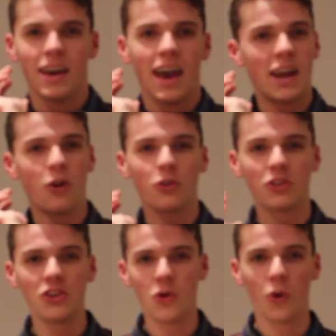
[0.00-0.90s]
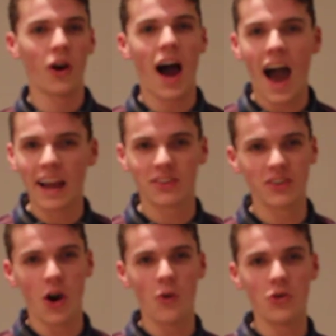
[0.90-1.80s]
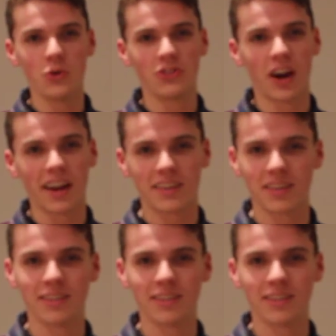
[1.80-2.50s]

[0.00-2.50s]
And only you or I to know who done it.